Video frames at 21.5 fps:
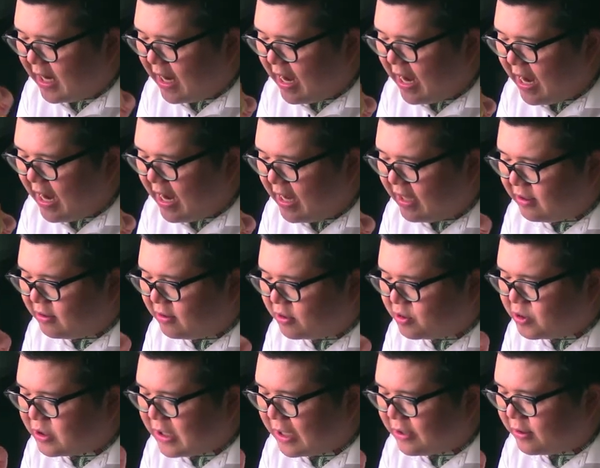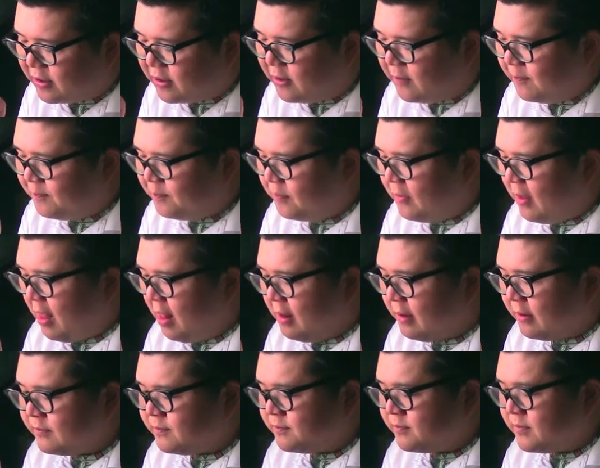and the cheddar,
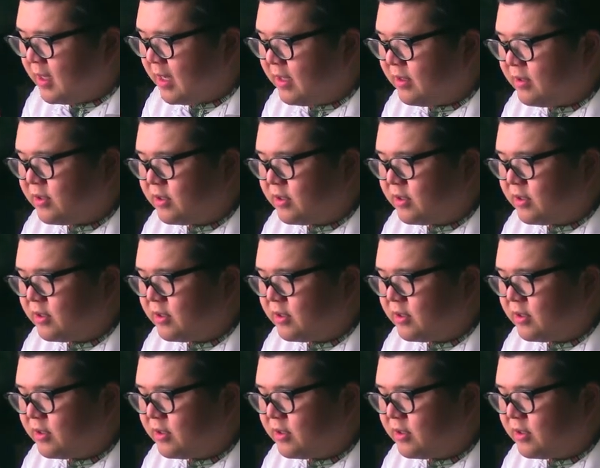and it's